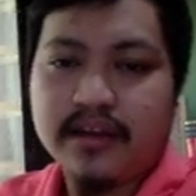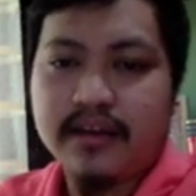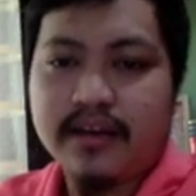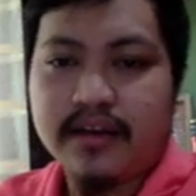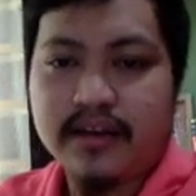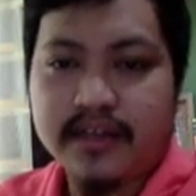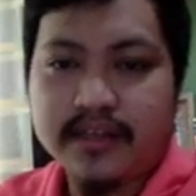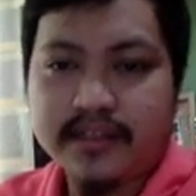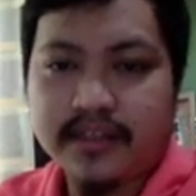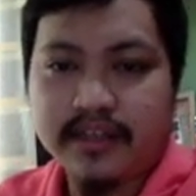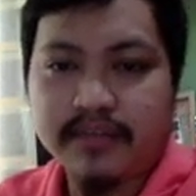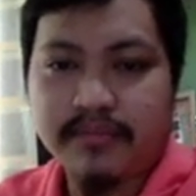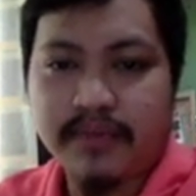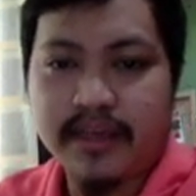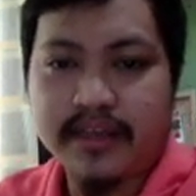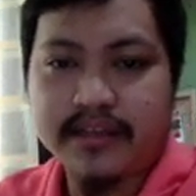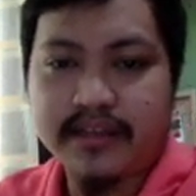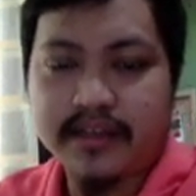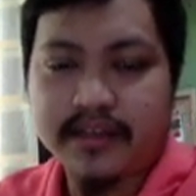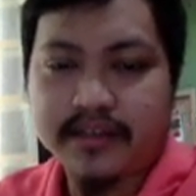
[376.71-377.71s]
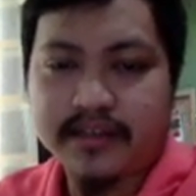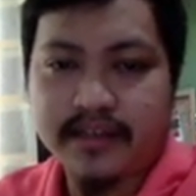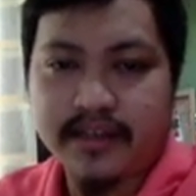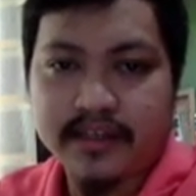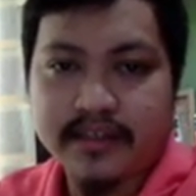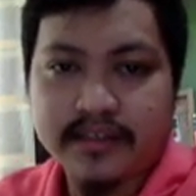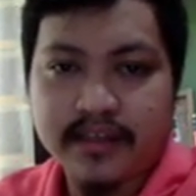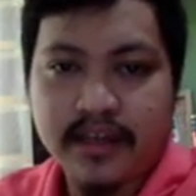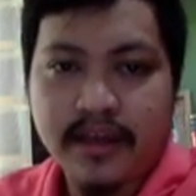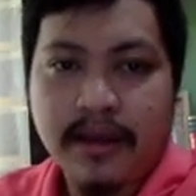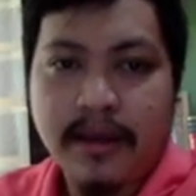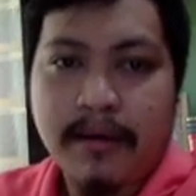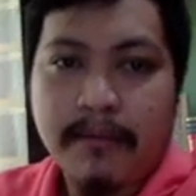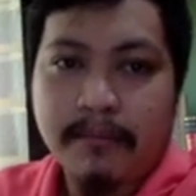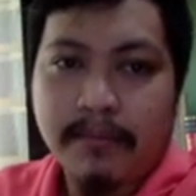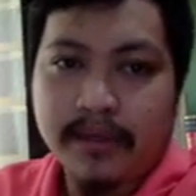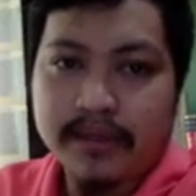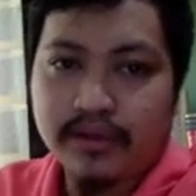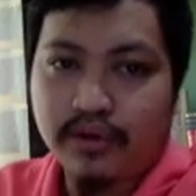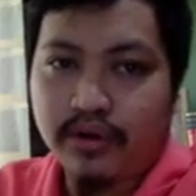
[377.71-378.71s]
does not make sense, class.
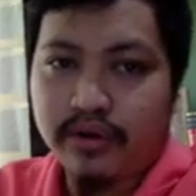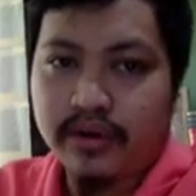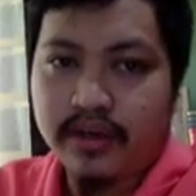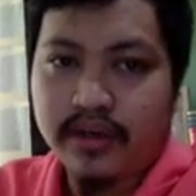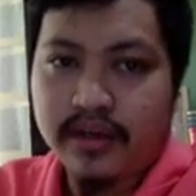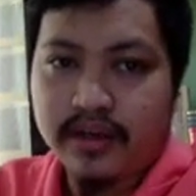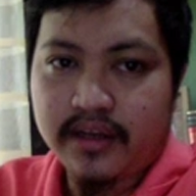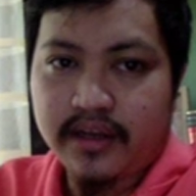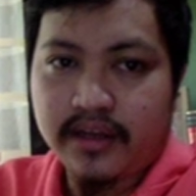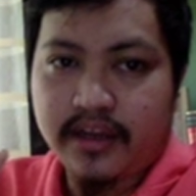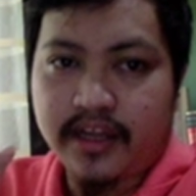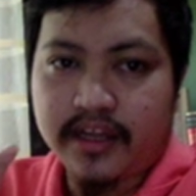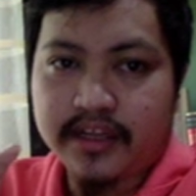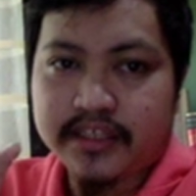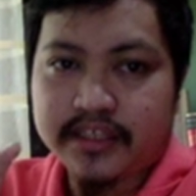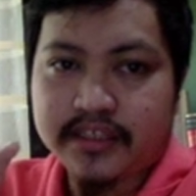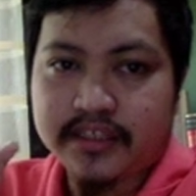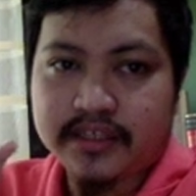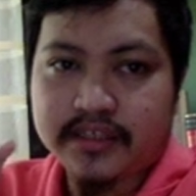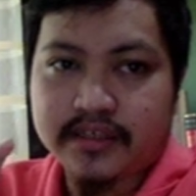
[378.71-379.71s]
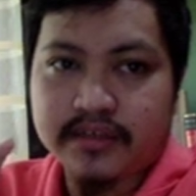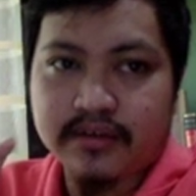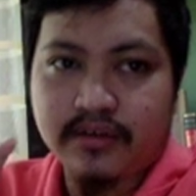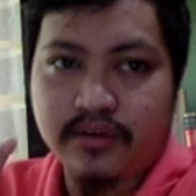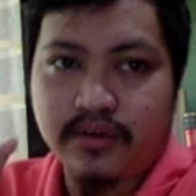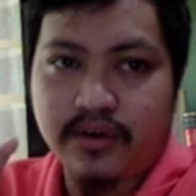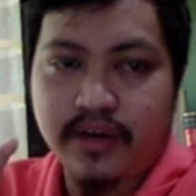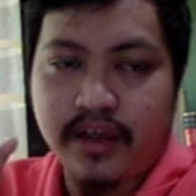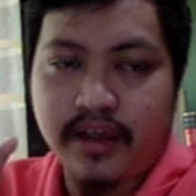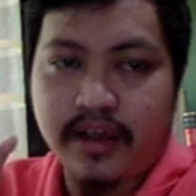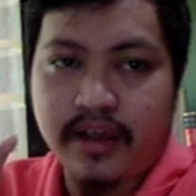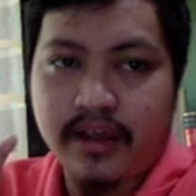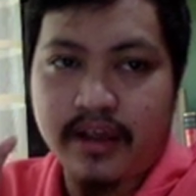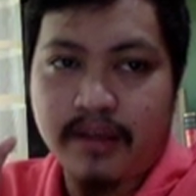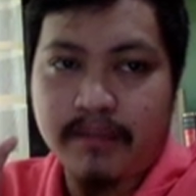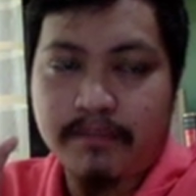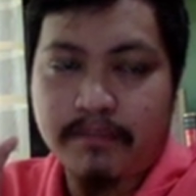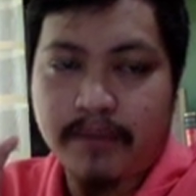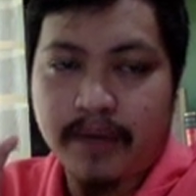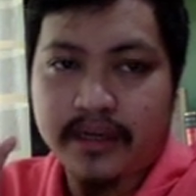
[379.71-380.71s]
But on
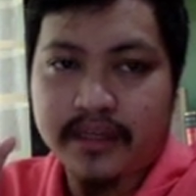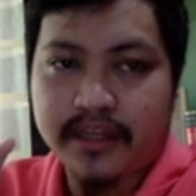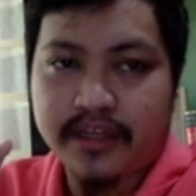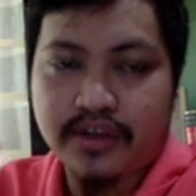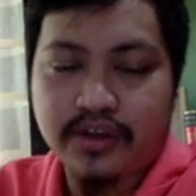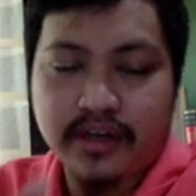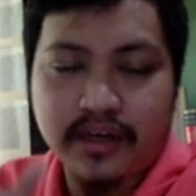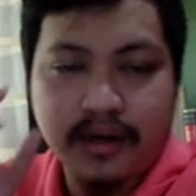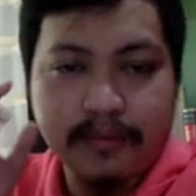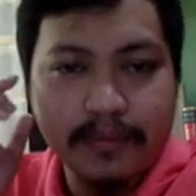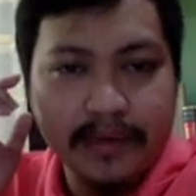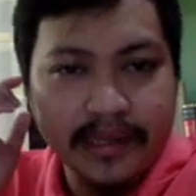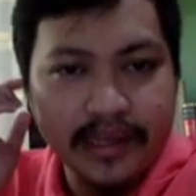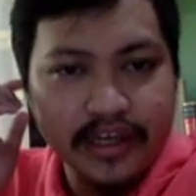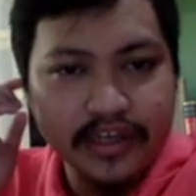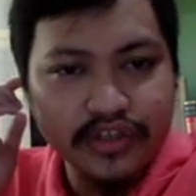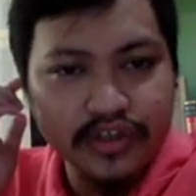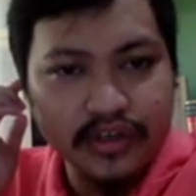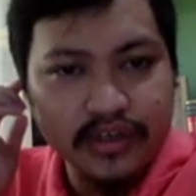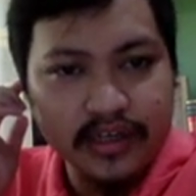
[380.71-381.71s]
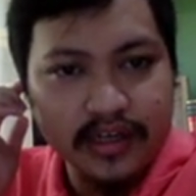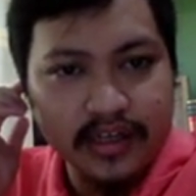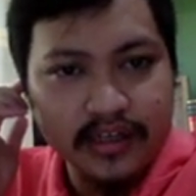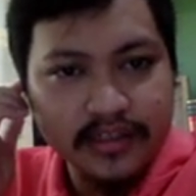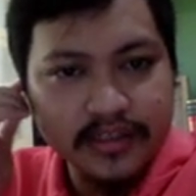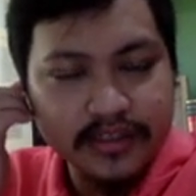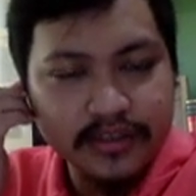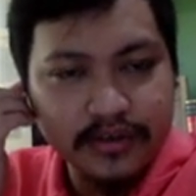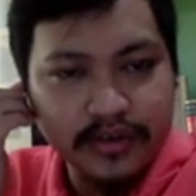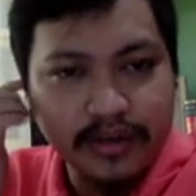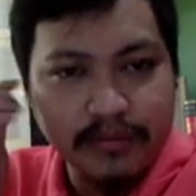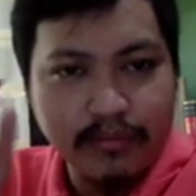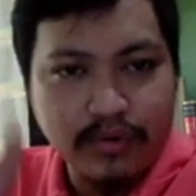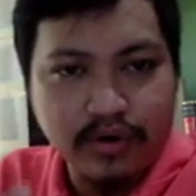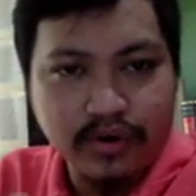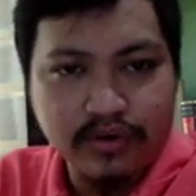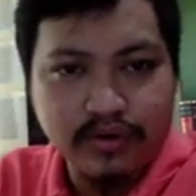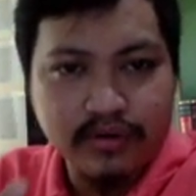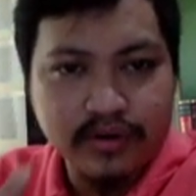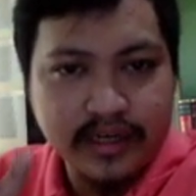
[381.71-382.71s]
a particular application class, on a
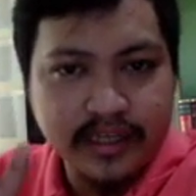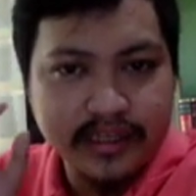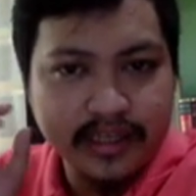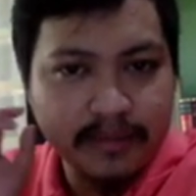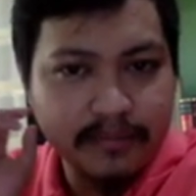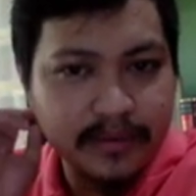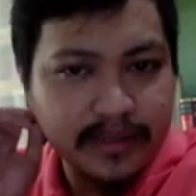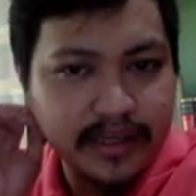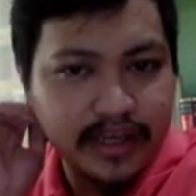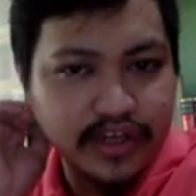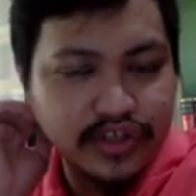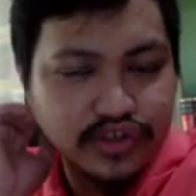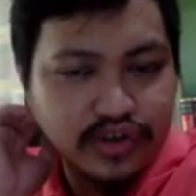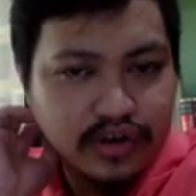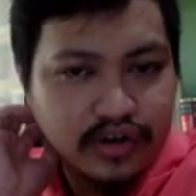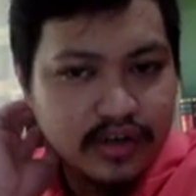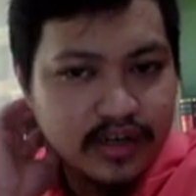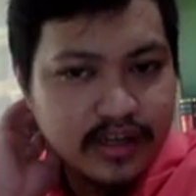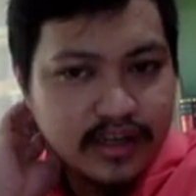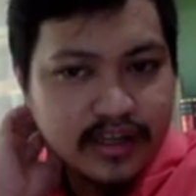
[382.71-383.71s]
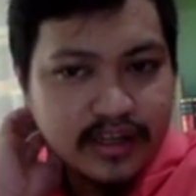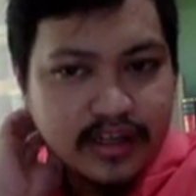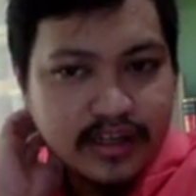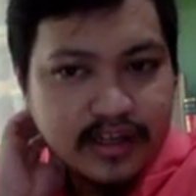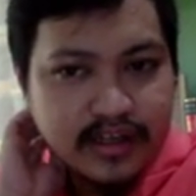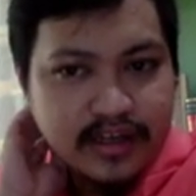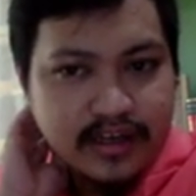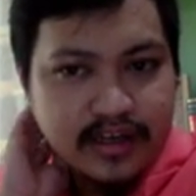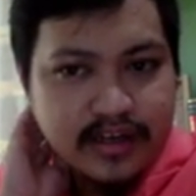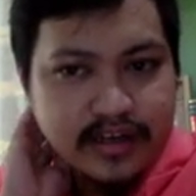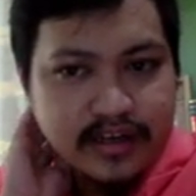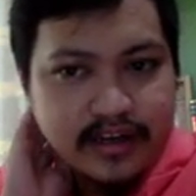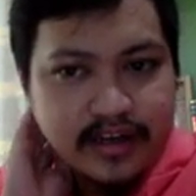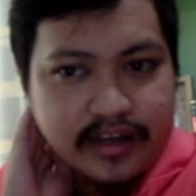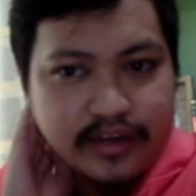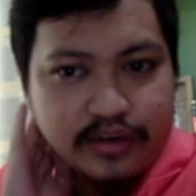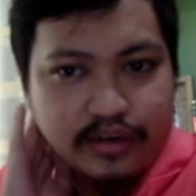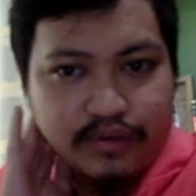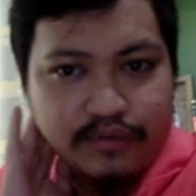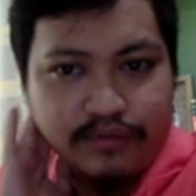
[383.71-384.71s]
more concrete application, I'd
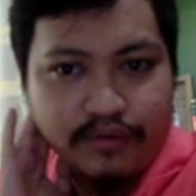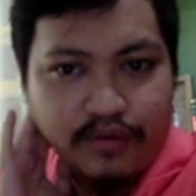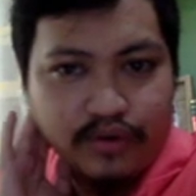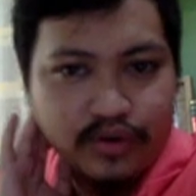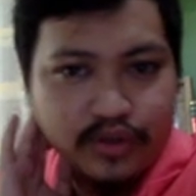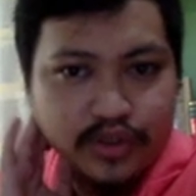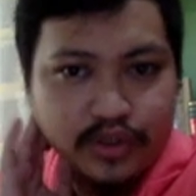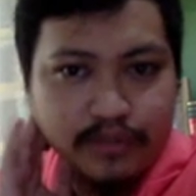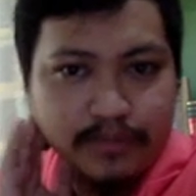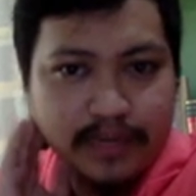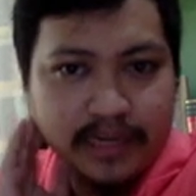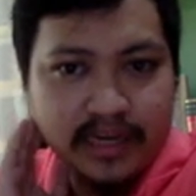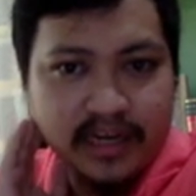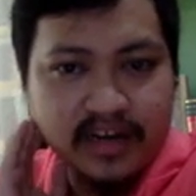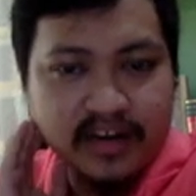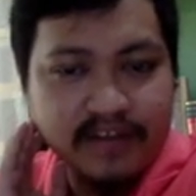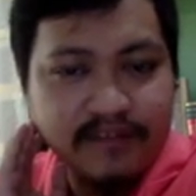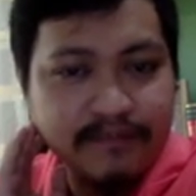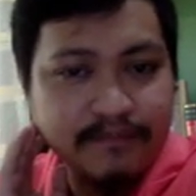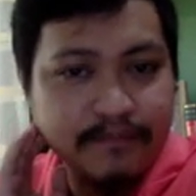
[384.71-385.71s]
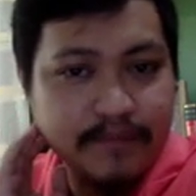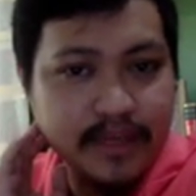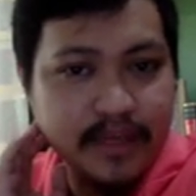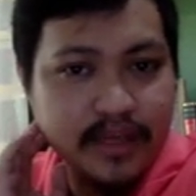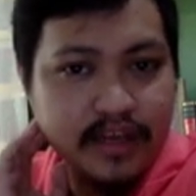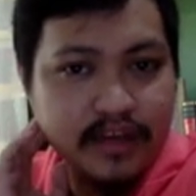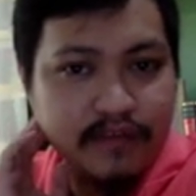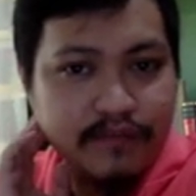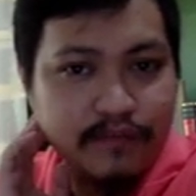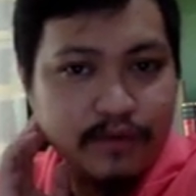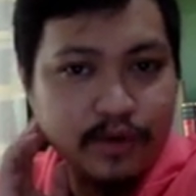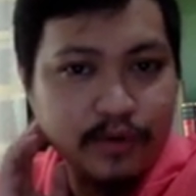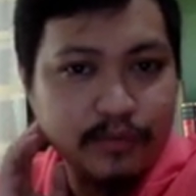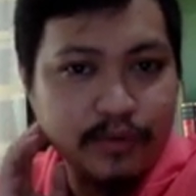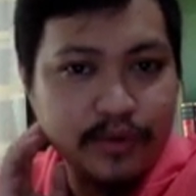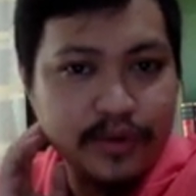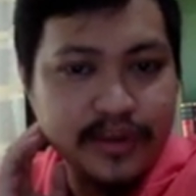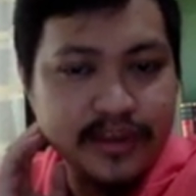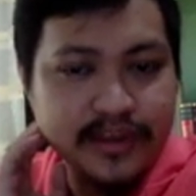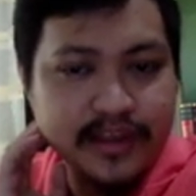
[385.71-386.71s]
like you to focus on paragraph B in
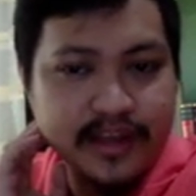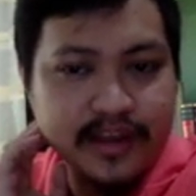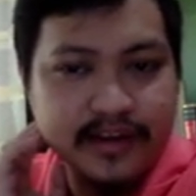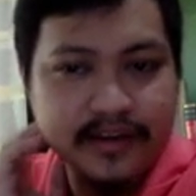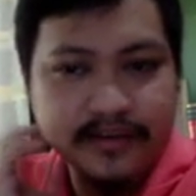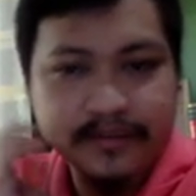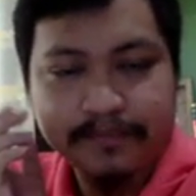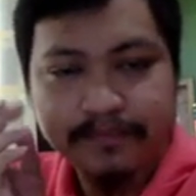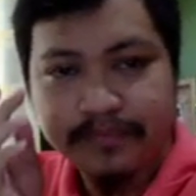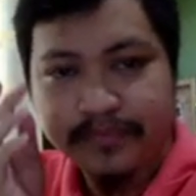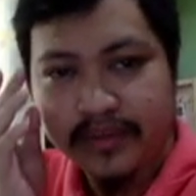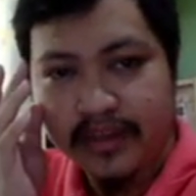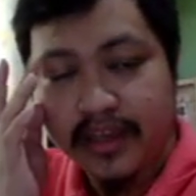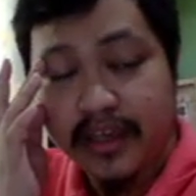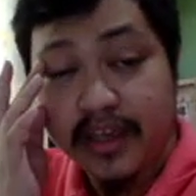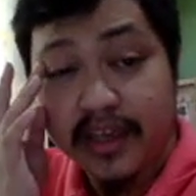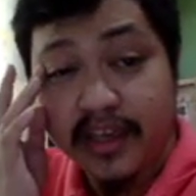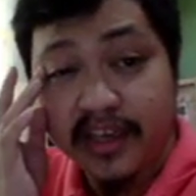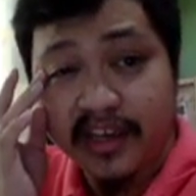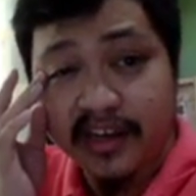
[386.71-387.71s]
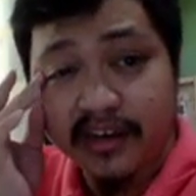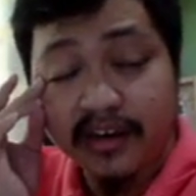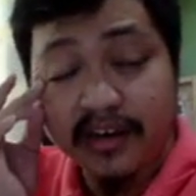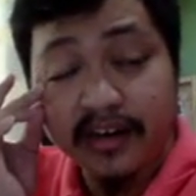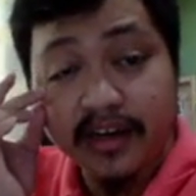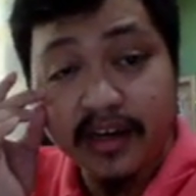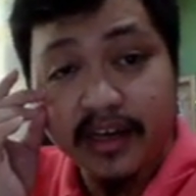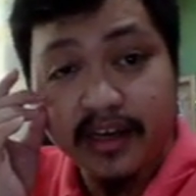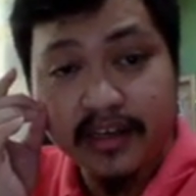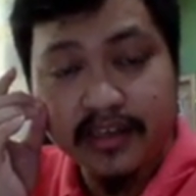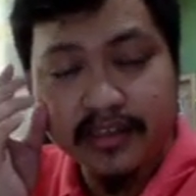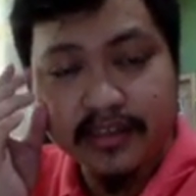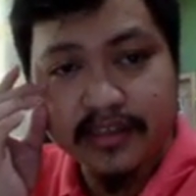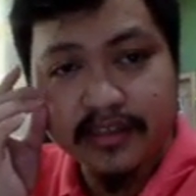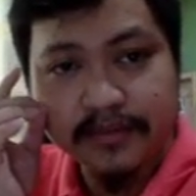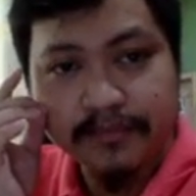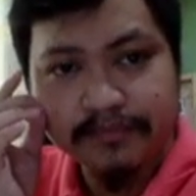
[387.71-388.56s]
4.10. Here, class,